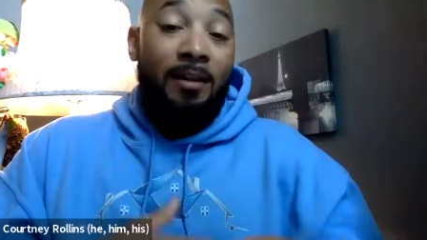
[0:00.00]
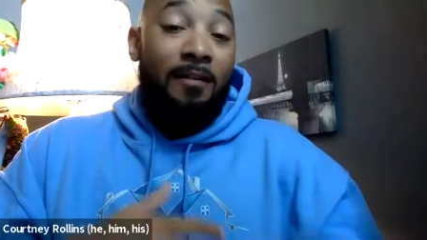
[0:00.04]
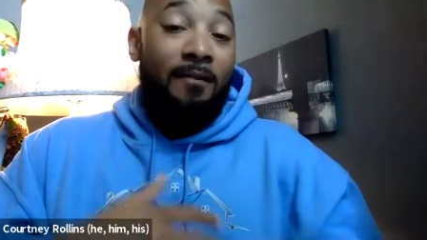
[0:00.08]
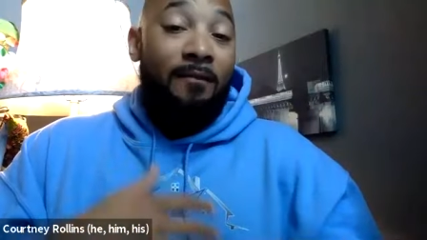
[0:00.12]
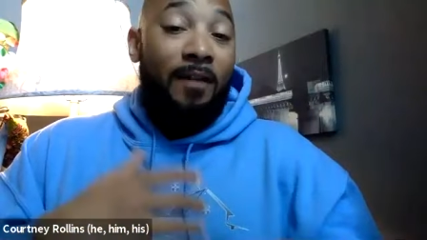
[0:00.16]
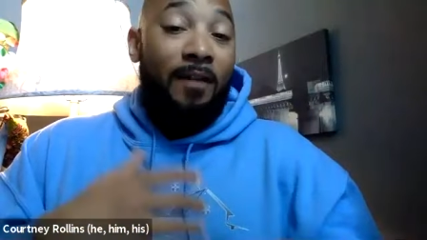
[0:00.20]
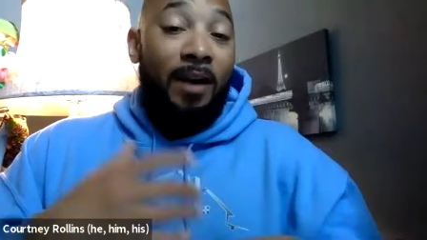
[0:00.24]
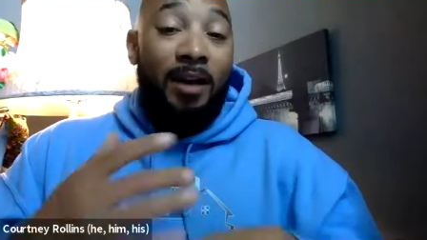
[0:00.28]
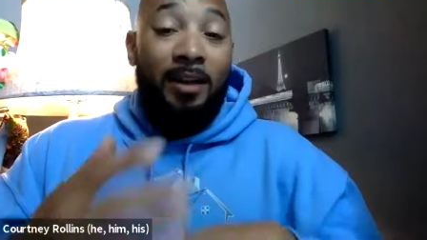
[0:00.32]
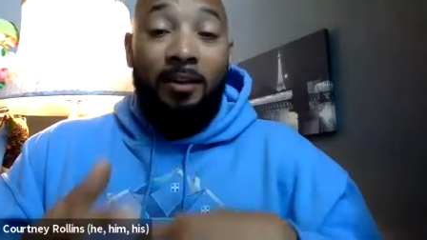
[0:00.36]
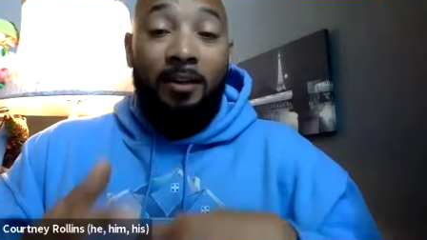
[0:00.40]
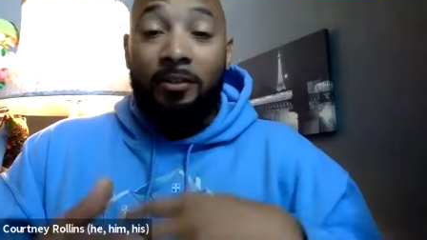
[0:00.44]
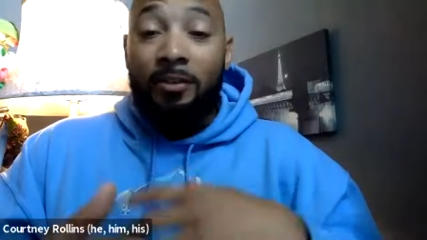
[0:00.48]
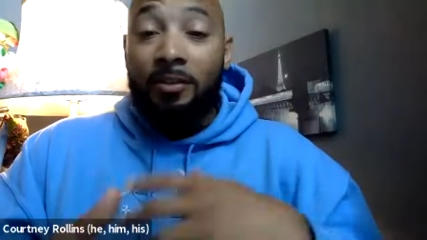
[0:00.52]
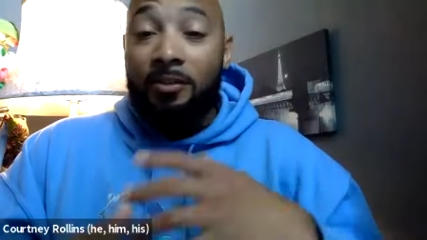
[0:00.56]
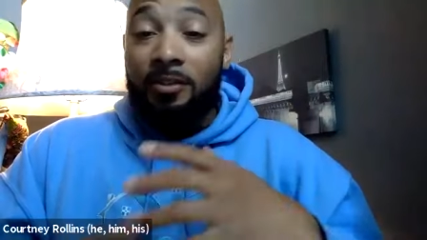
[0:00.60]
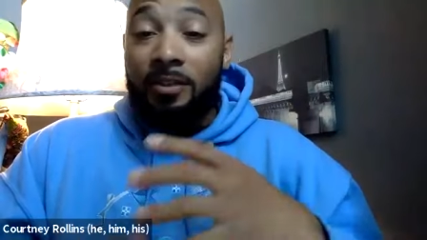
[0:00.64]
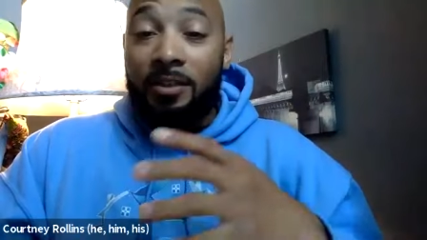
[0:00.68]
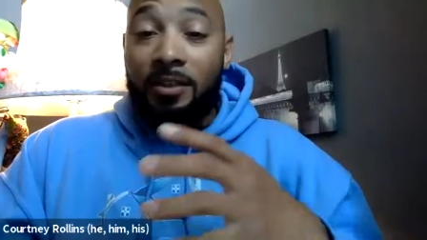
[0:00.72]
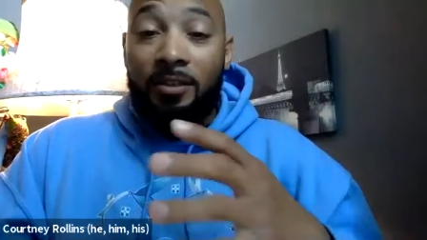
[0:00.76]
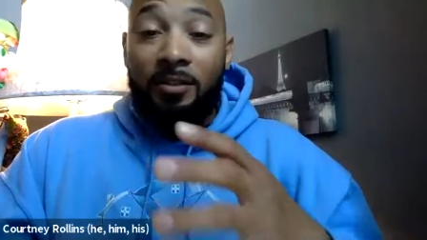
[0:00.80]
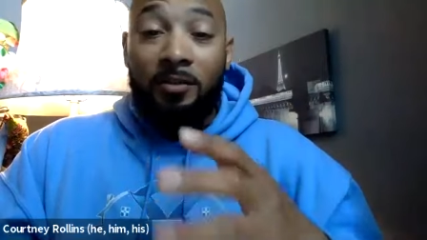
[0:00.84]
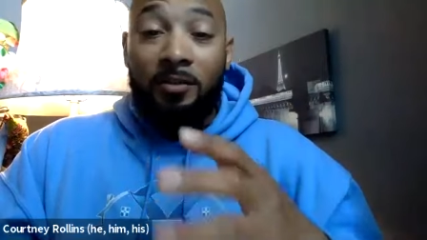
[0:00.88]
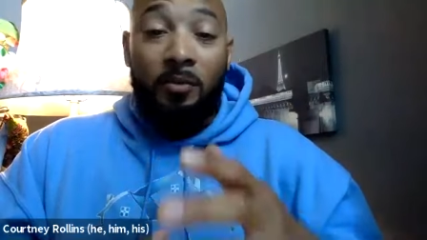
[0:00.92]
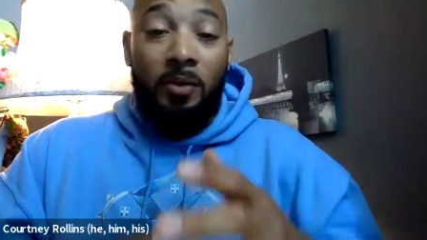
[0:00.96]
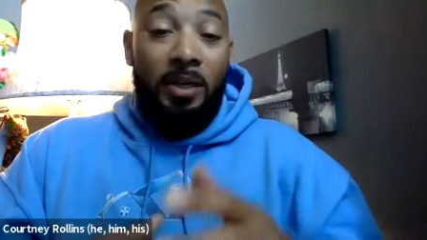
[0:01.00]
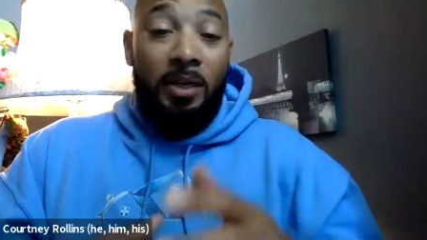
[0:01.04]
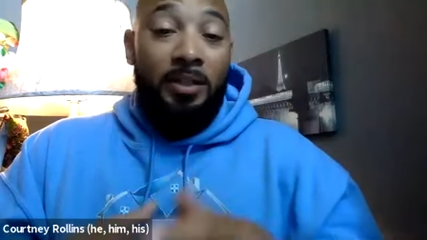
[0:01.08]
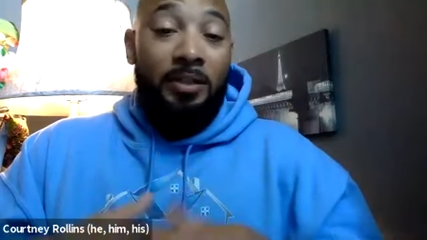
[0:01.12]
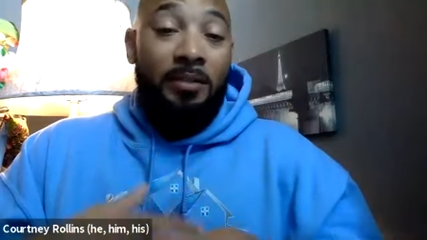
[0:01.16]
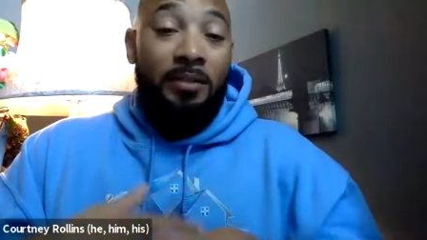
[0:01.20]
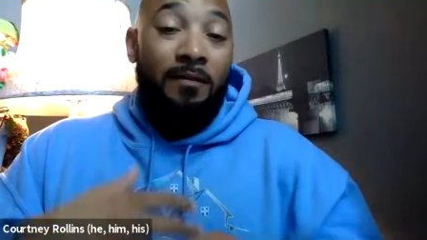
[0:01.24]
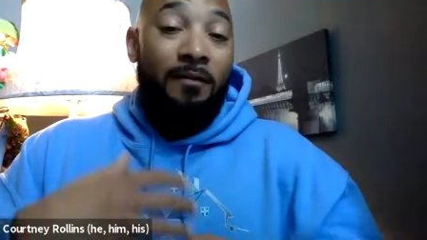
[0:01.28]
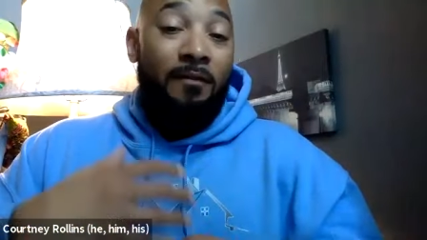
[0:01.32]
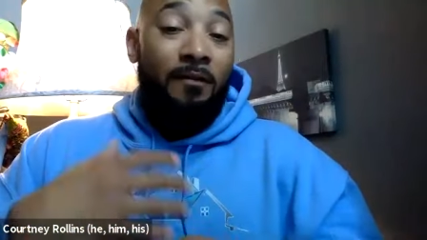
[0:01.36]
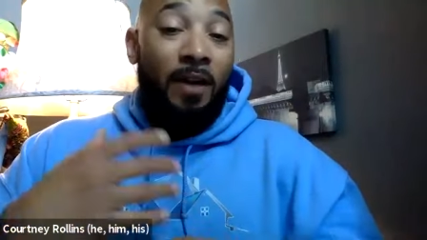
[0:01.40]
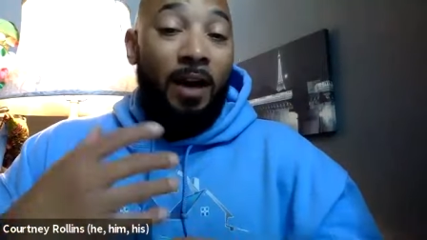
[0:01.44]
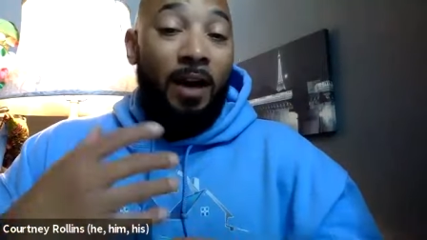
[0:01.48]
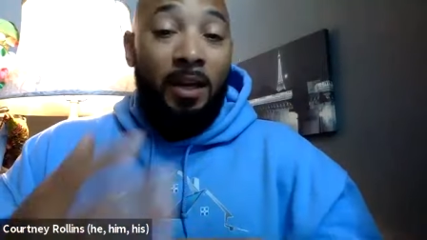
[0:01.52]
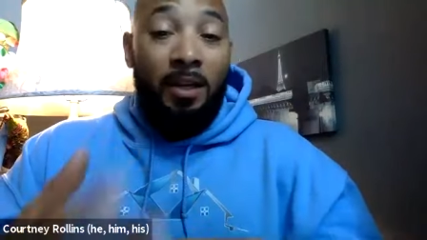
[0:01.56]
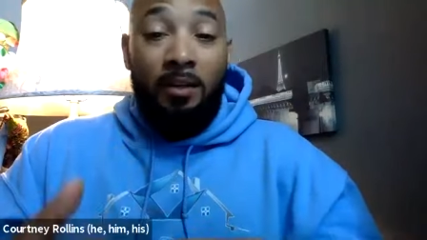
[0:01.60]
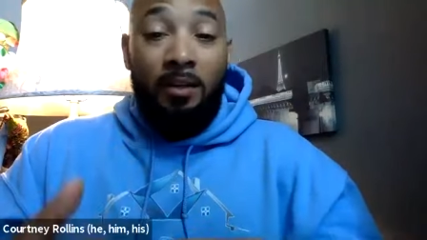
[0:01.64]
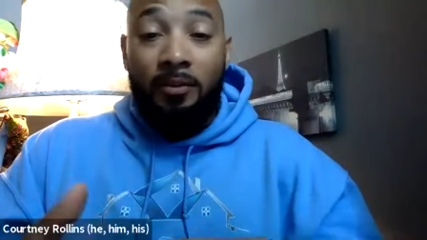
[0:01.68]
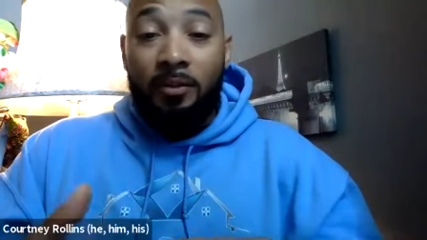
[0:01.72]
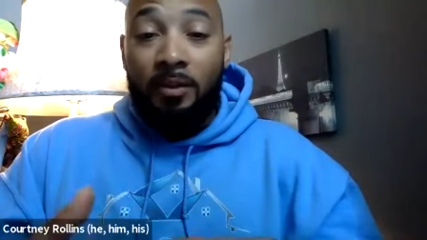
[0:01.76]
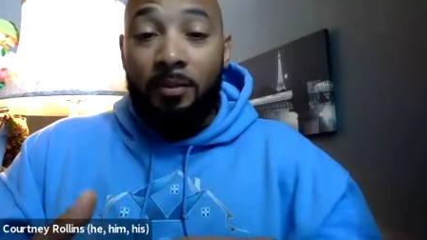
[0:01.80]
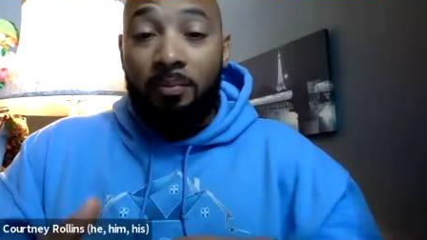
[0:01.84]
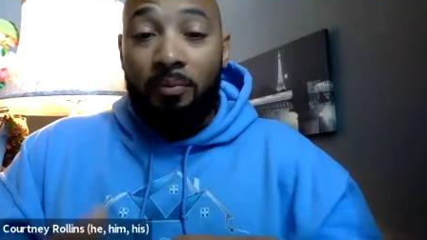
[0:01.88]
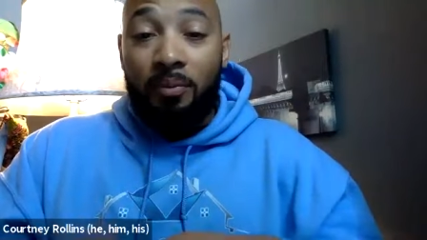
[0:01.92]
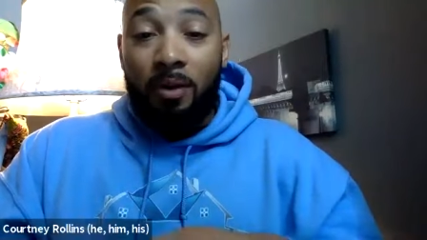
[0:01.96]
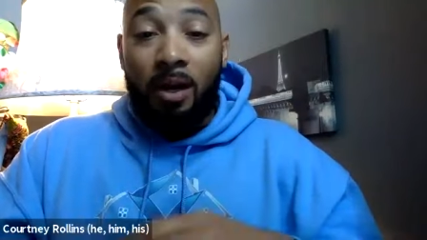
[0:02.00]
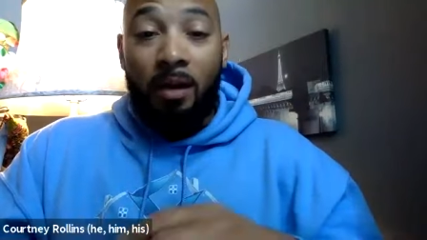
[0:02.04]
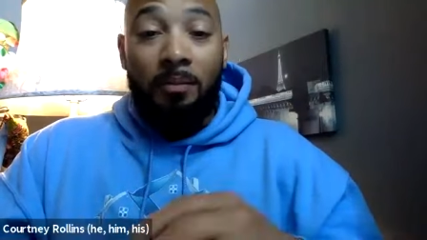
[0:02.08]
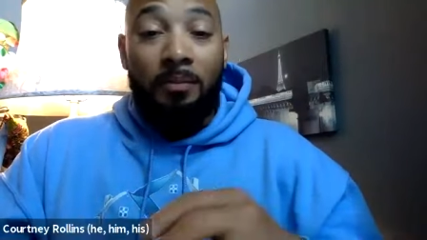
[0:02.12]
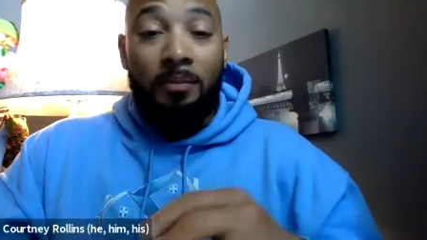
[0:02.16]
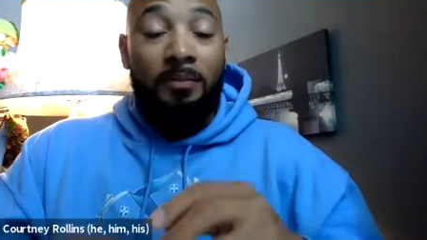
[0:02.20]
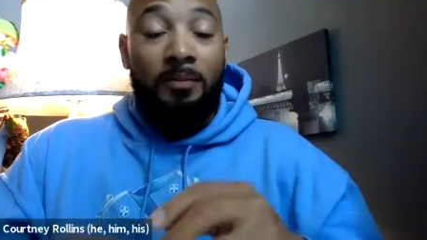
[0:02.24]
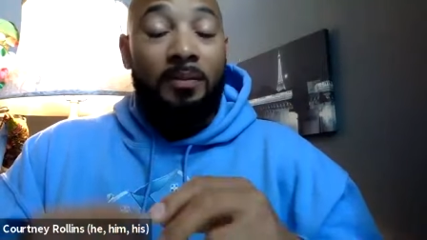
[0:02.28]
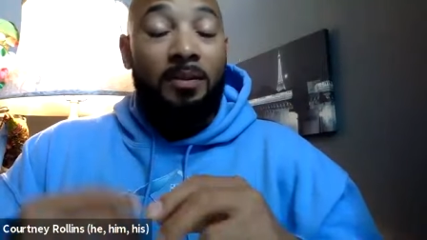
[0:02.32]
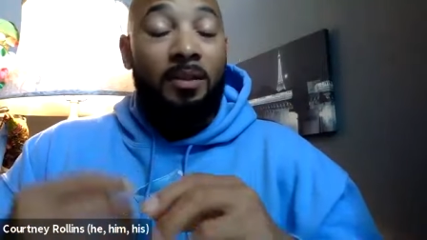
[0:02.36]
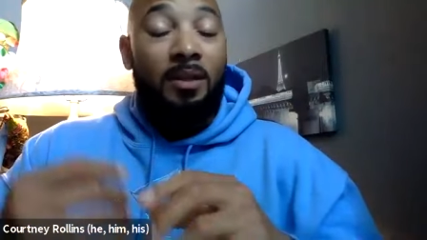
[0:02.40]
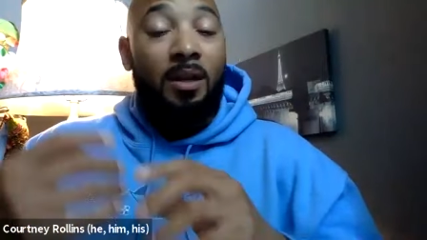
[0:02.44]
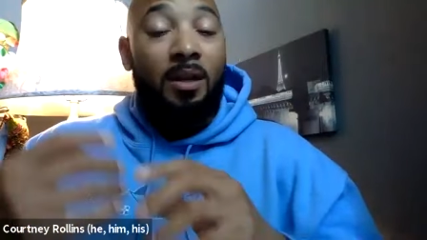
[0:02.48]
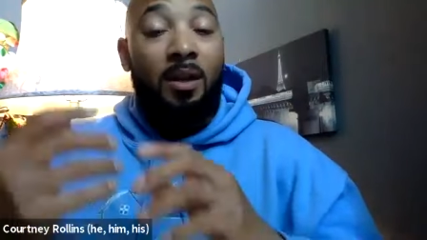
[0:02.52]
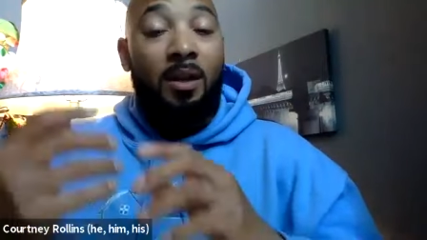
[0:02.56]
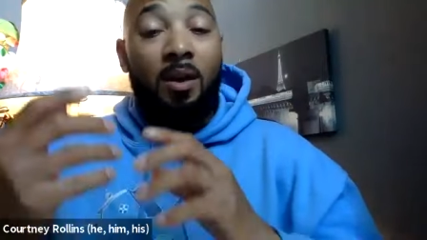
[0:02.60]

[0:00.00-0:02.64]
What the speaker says: find out their situation, find out their problems,